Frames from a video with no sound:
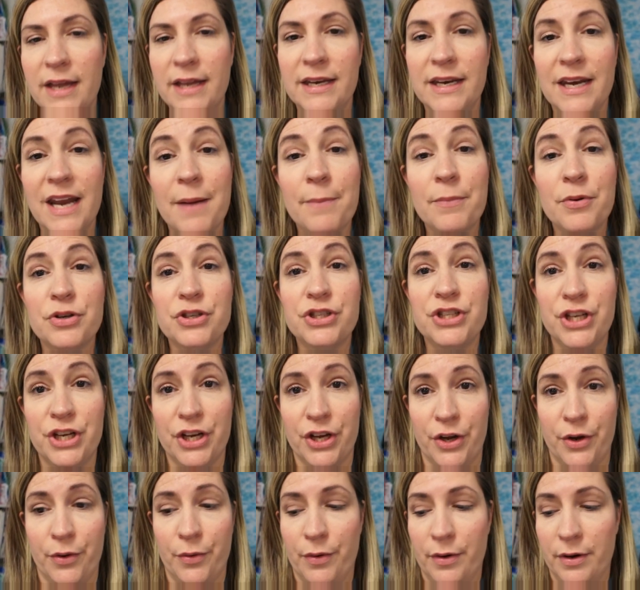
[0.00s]
Number
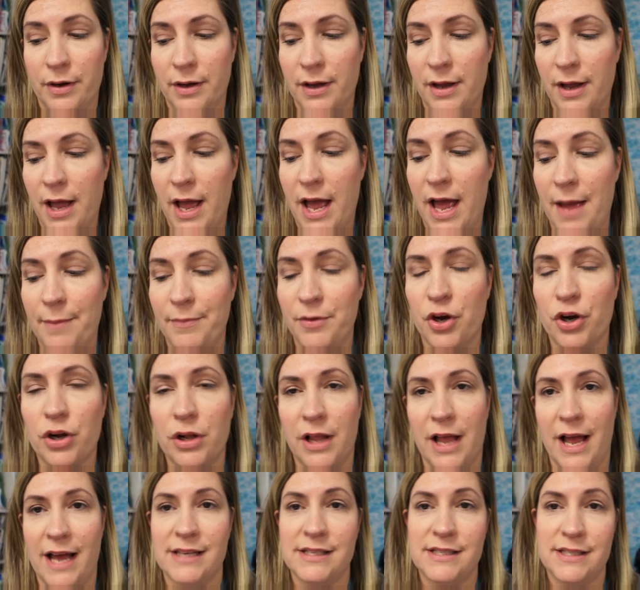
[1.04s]
2, your
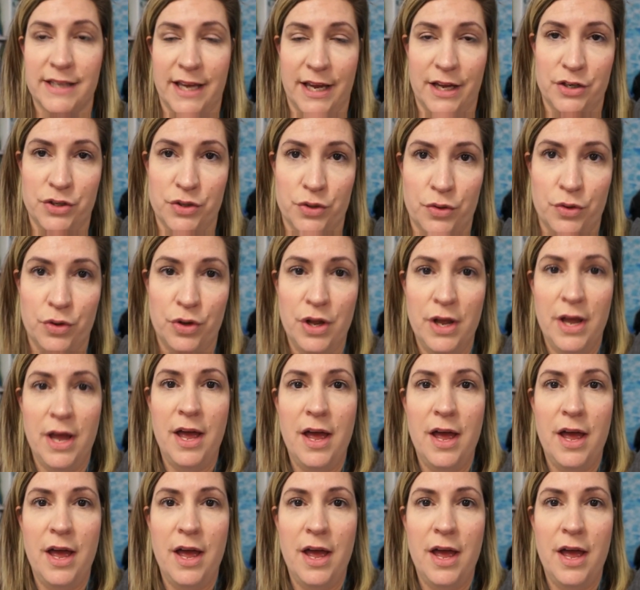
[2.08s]
class schedule.